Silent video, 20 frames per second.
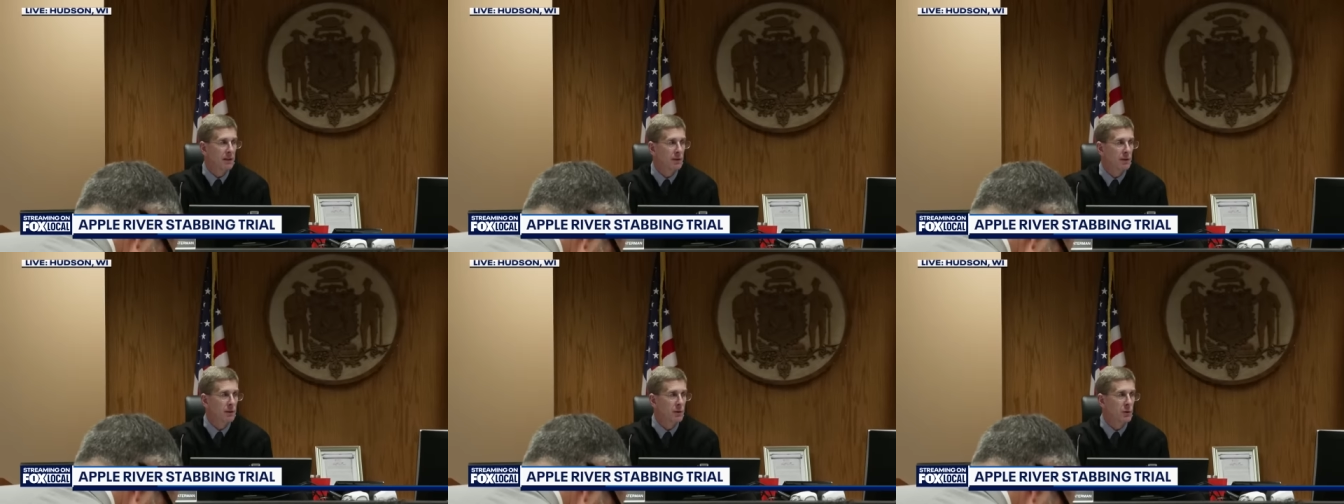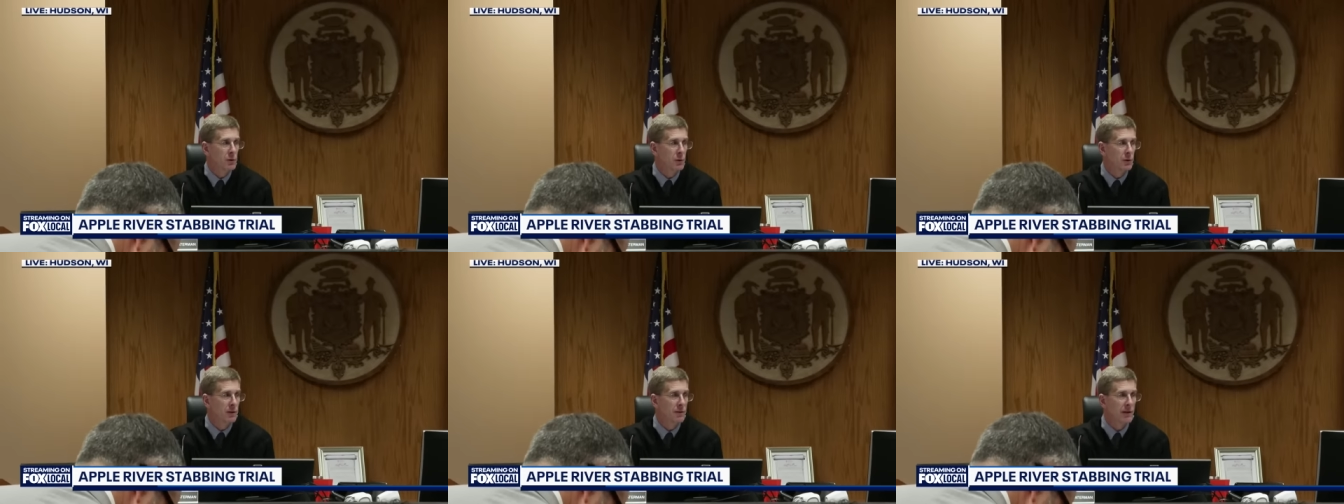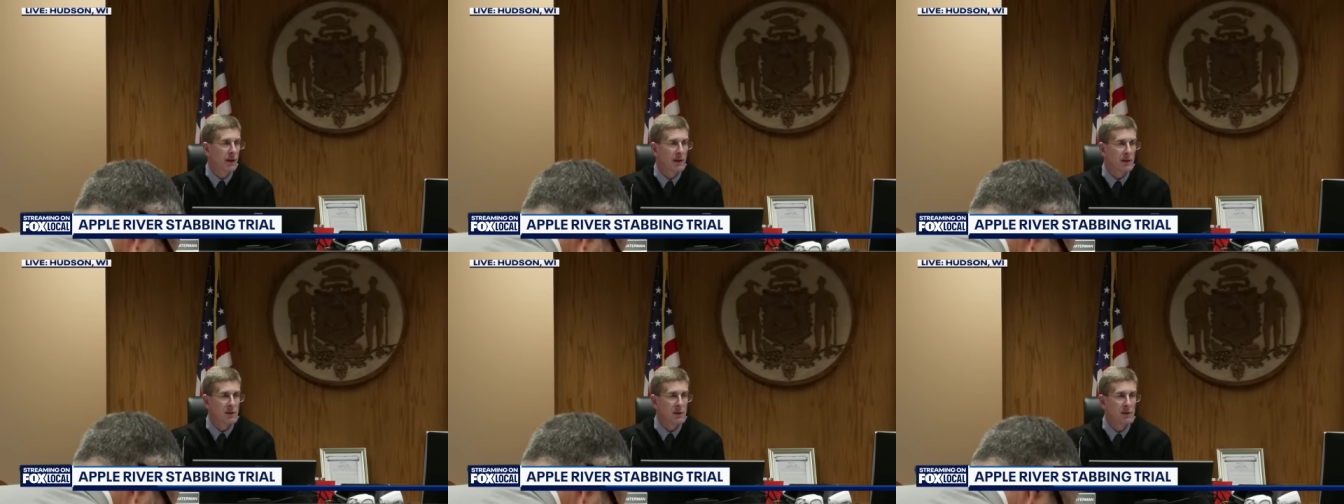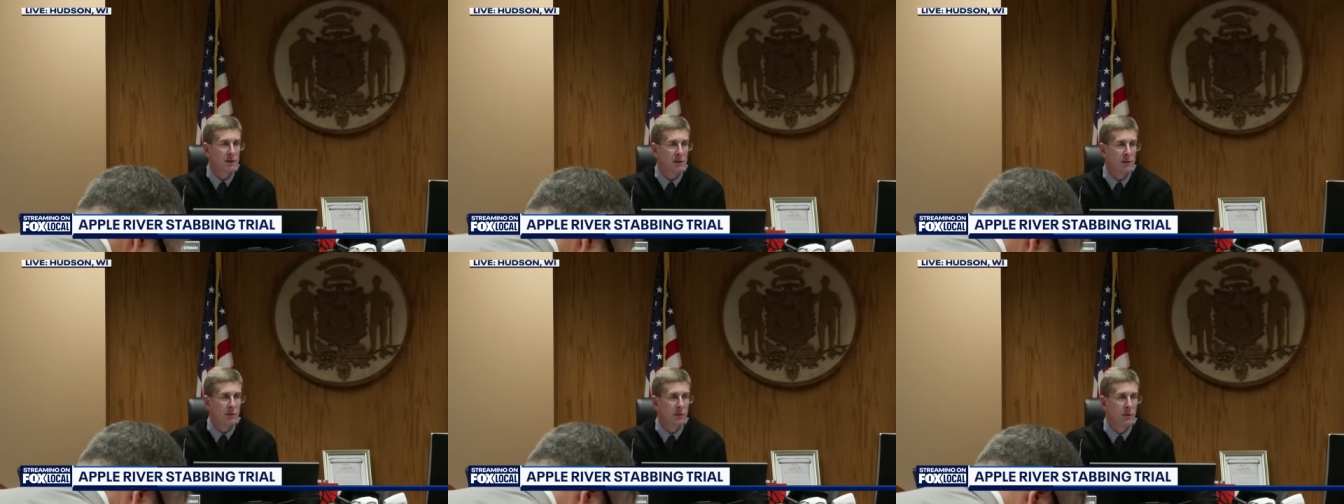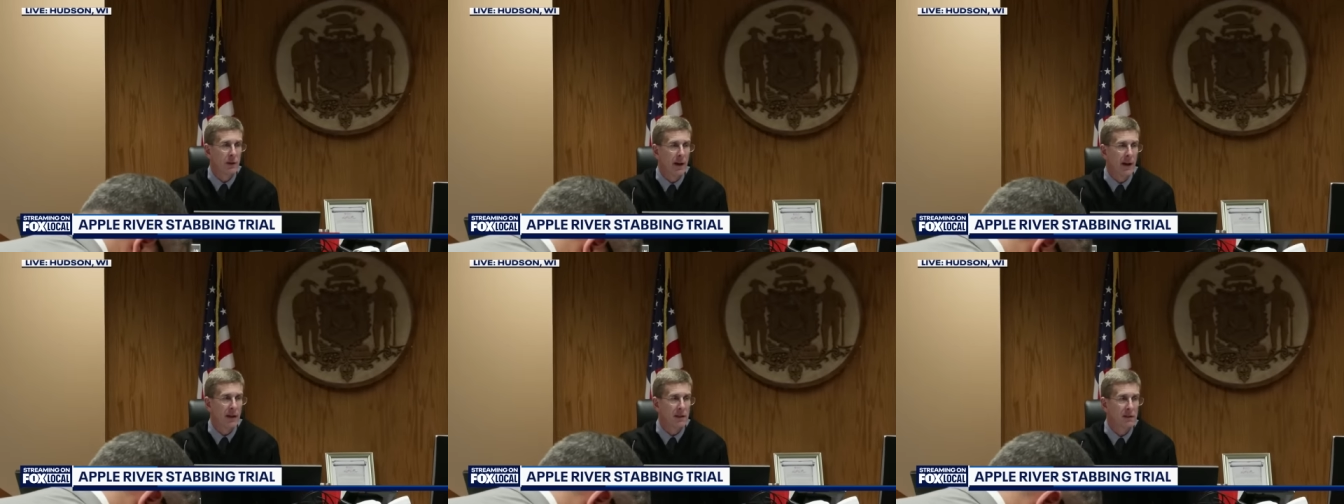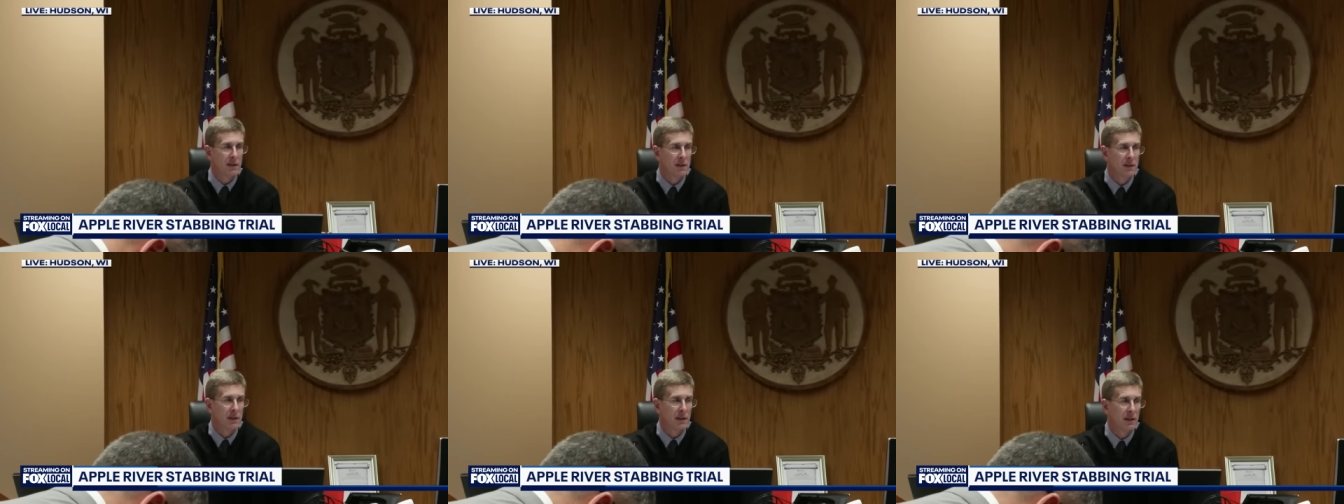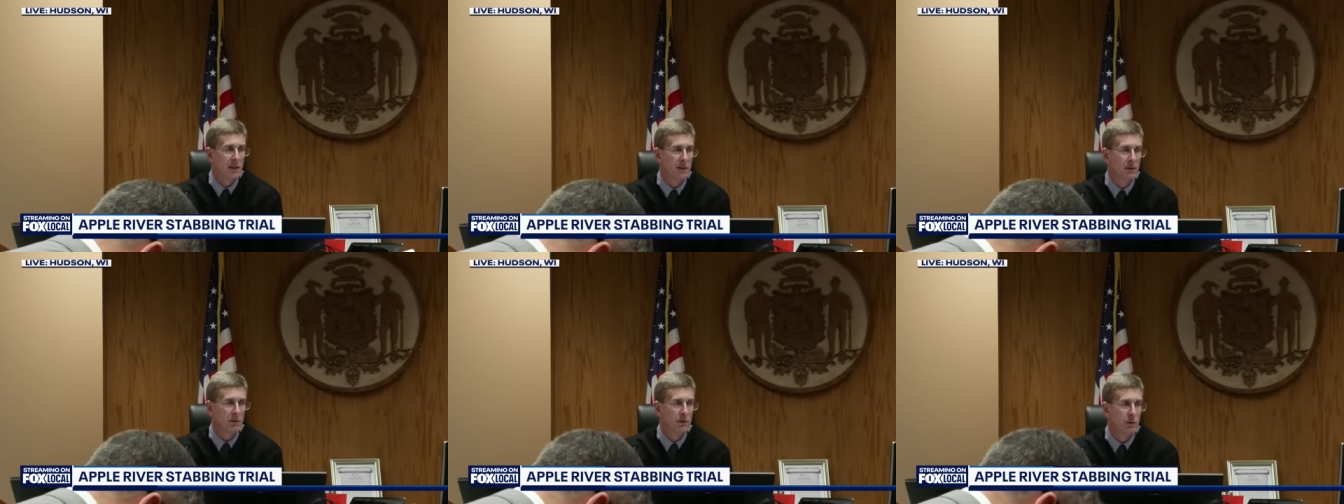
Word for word: use your devices to access any